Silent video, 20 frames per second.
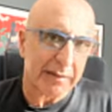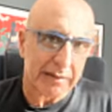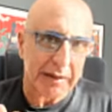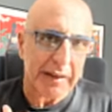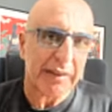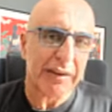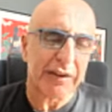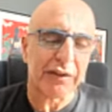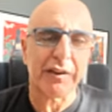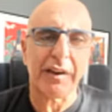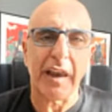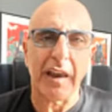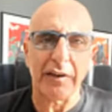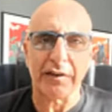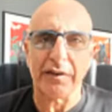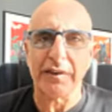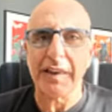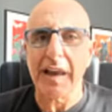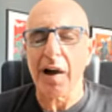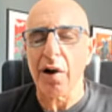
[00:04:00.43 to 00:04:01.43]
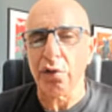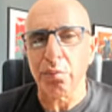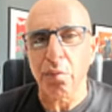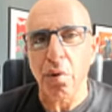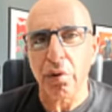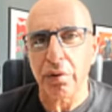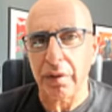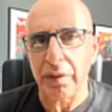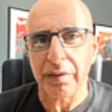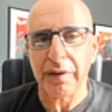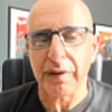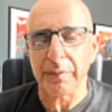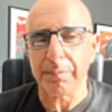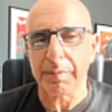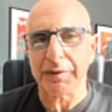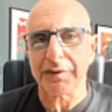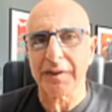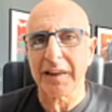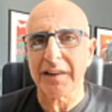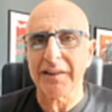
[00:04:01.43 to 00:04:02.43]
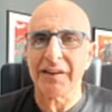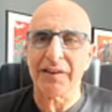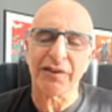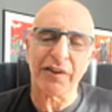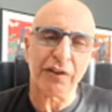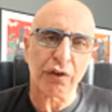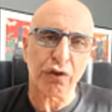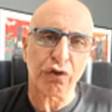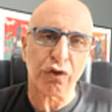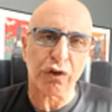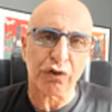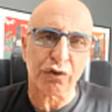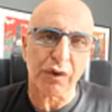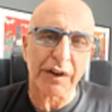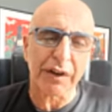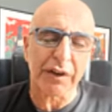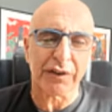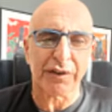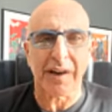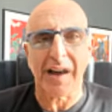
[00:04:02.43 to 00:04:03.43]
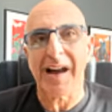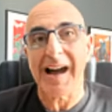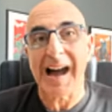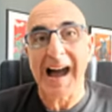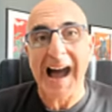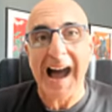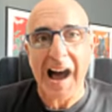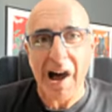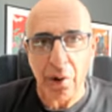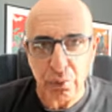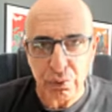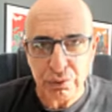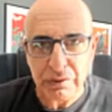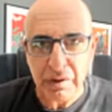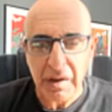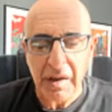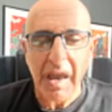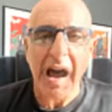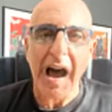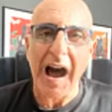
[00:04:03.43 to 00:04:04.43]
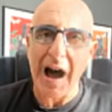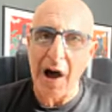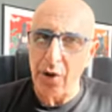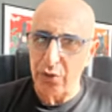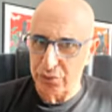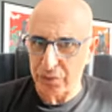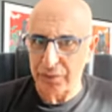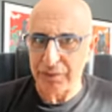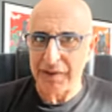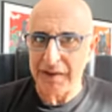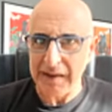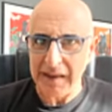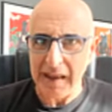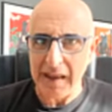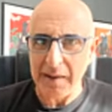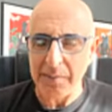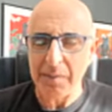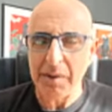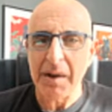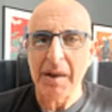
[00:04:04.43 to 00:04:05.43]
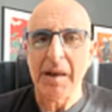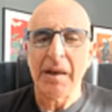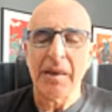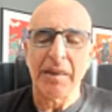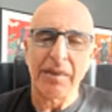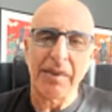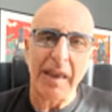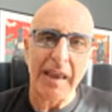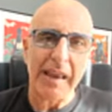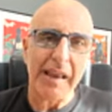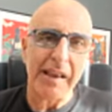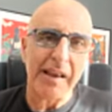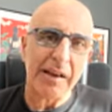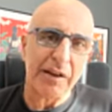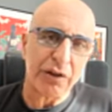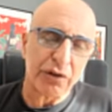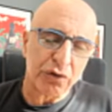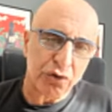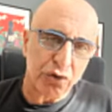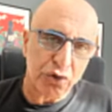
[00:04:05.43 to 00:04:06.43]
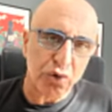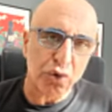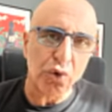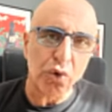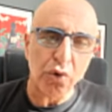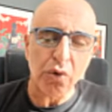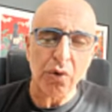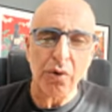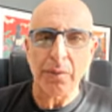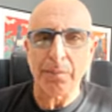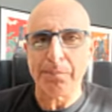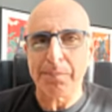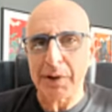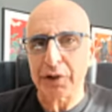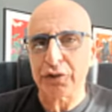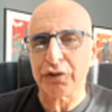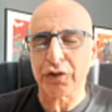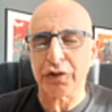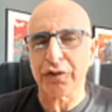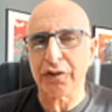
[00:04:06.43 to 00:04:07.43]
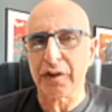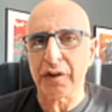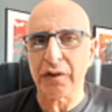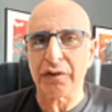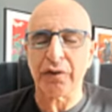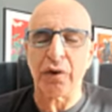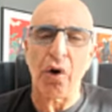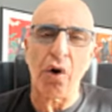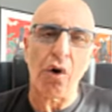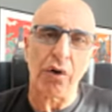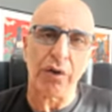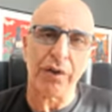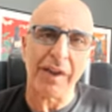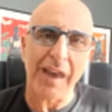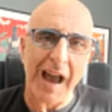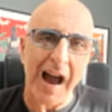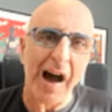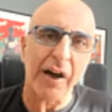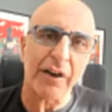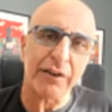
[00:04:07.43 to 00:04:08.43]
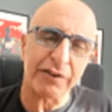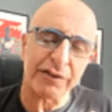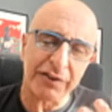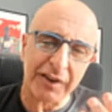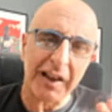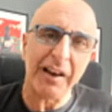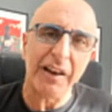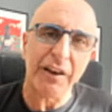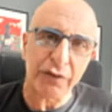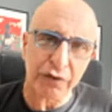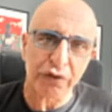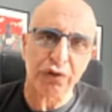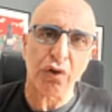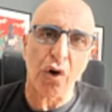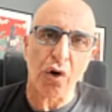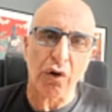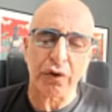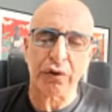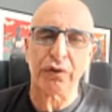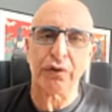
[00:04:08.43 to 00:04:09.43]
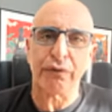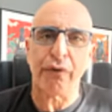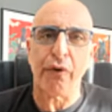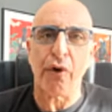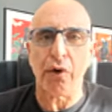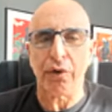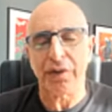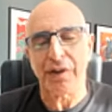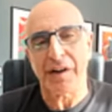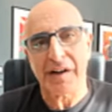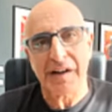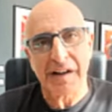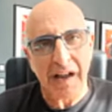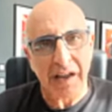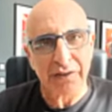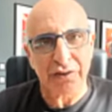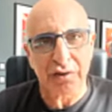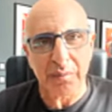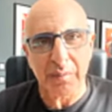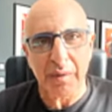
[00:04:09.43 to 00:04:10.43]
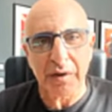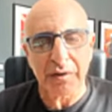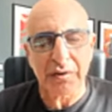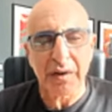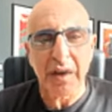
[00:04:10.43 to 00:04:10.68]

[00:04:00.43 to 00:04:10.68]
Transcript: in this case, down more than three percent, institutional traders are out, out of the game. They do purchases, or they are selling stocks for their customers.